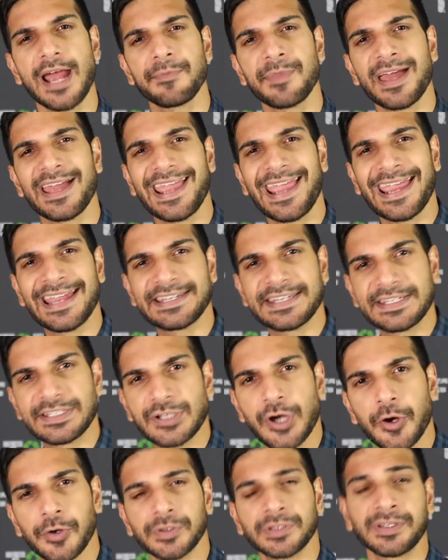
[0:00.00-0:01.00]
time that Andy
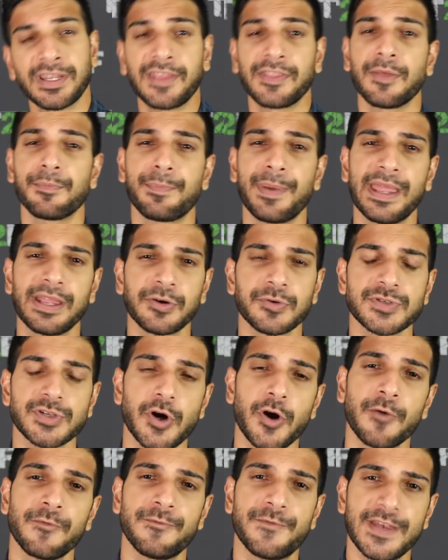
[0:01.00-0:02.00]
Dalton and the Bengals
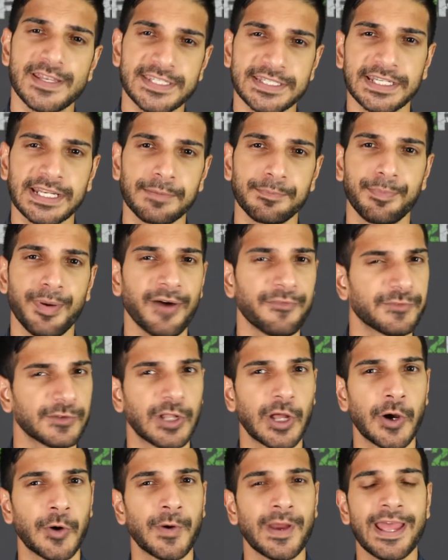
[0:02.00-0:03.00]
are visiting
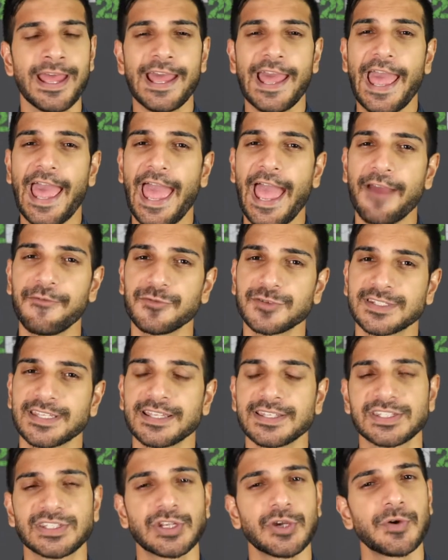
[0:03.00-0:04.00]
Buffalo ever
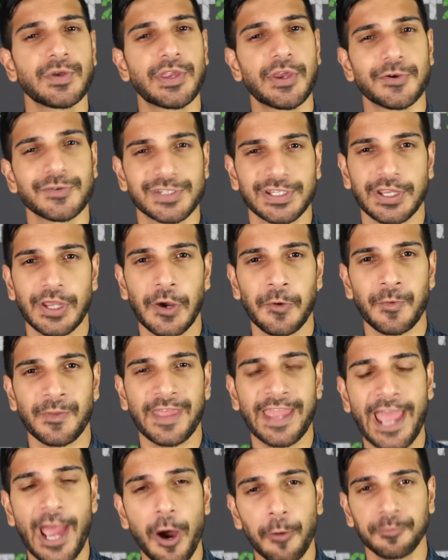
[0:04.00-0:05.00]
since two years ago when
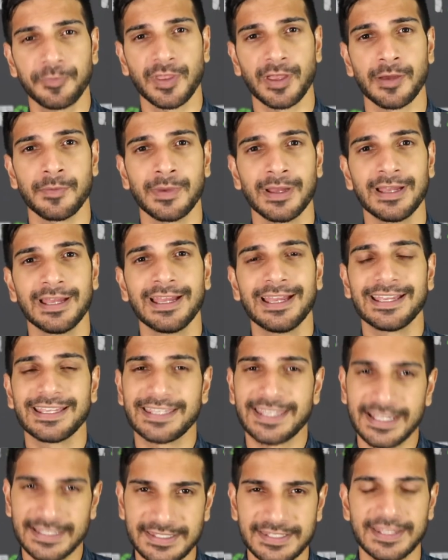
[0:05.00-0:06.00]
they helped them
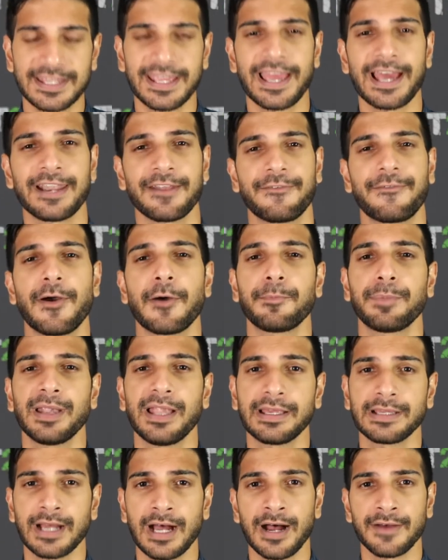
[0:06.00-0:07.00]
get to the NFL
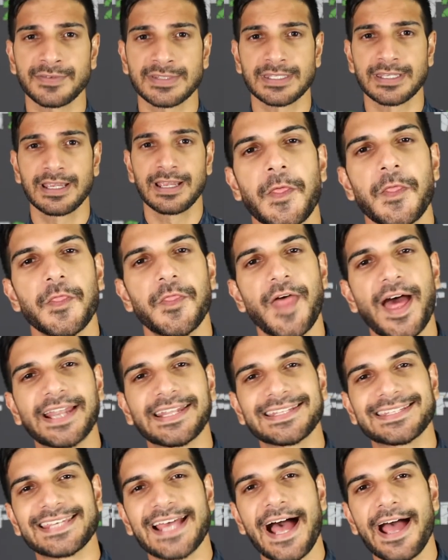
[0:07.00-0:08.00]
playoffs. That
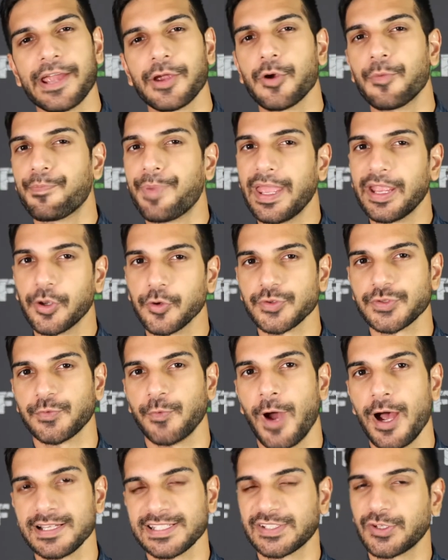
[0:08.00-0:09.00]
entire Bengals
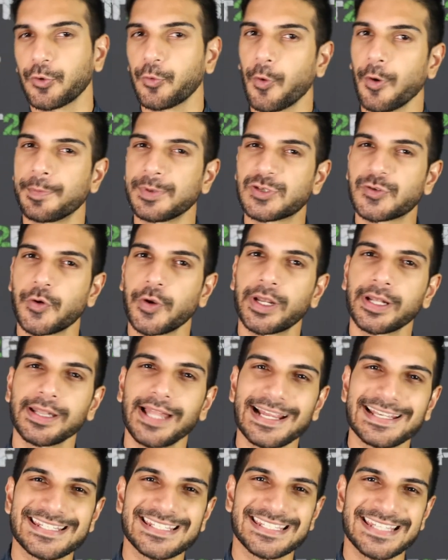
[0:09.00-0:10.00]
roster will be treated
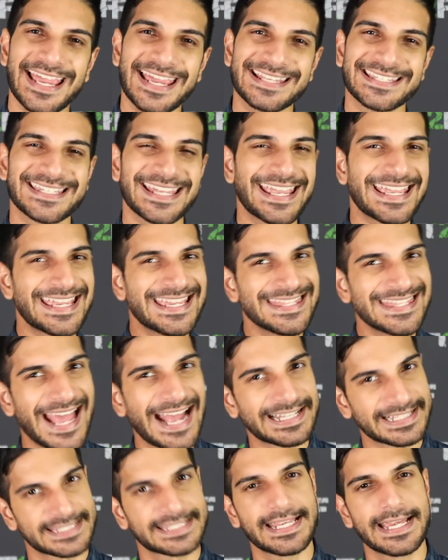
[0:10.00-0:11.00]
like saints in
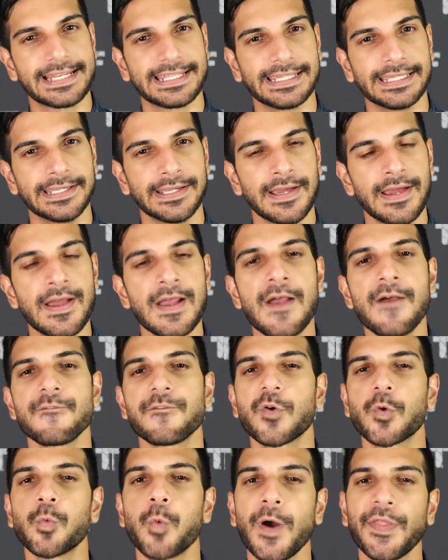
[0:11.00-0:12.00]
that city
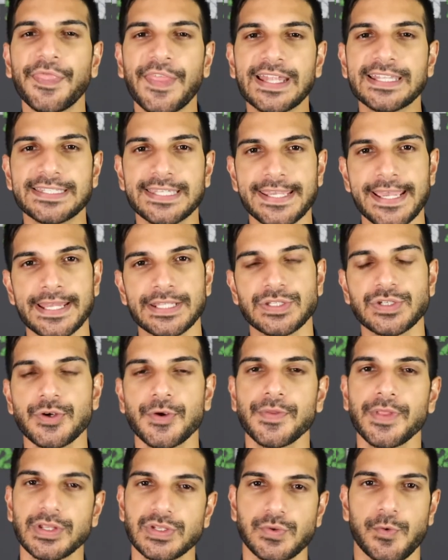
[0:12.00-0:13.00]
for what they did
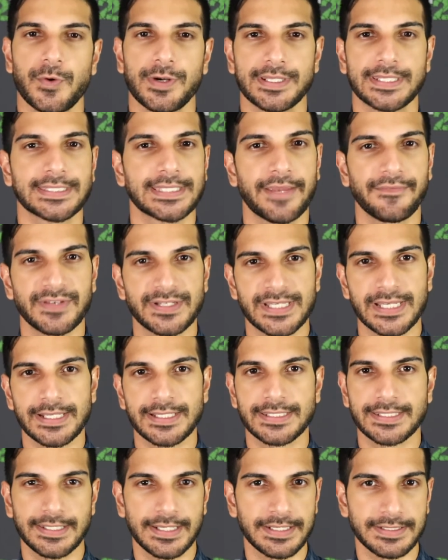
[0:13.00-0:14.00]
during the
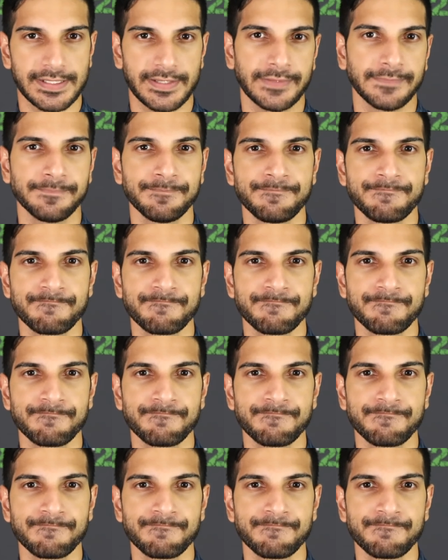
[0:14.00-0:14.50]
2017 season.